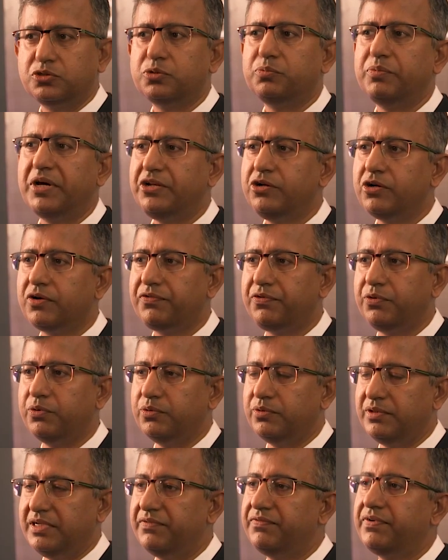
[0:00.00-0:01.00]
So many of
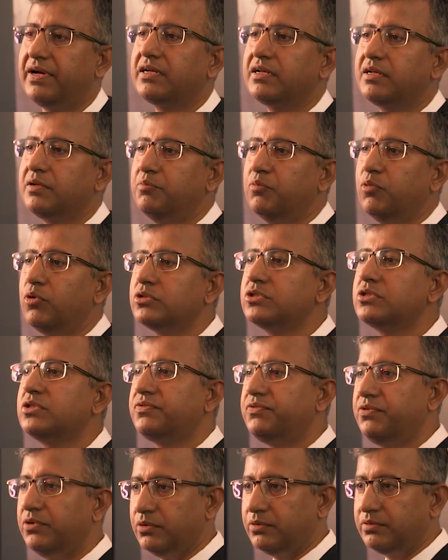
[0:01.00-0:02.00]
you, in fact, most
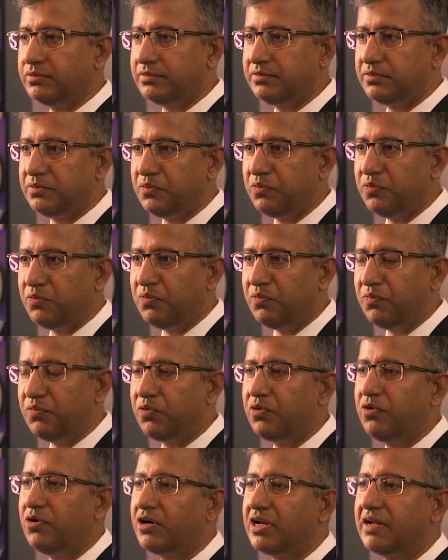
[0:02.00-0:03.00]
of you
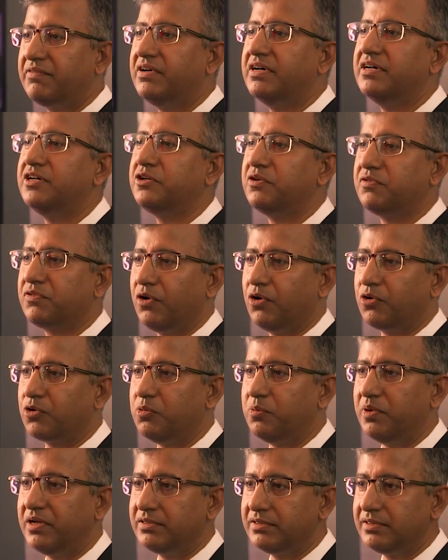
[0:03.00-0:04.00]
would not have heard of
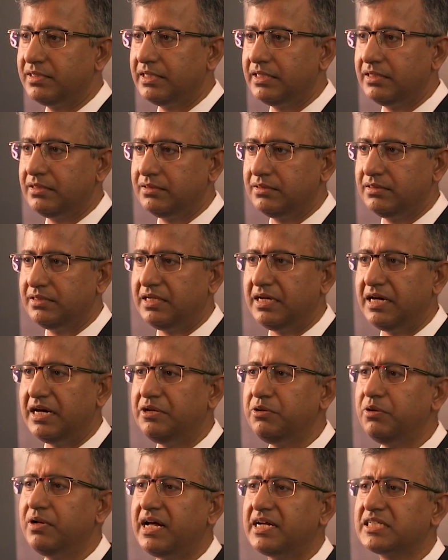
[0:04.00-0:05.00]
glaucoma.
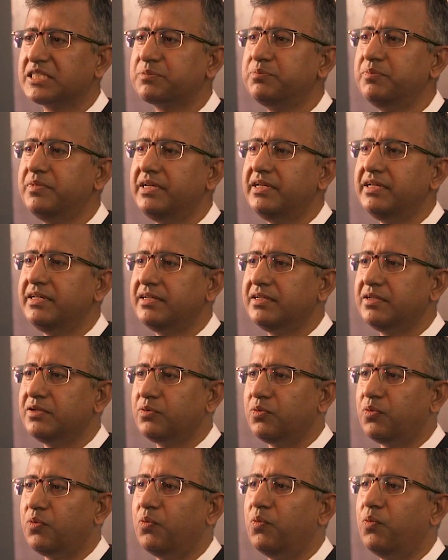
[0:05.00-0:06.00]
And you'll ask me,
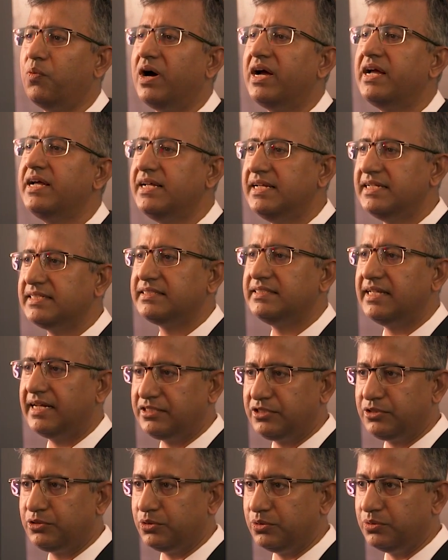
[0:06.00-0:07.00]
why is
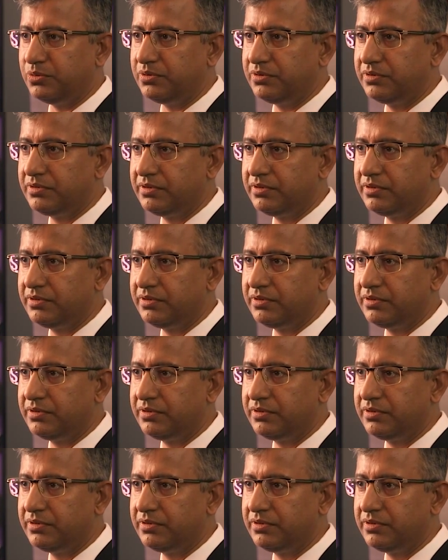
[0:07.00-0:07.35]
that so?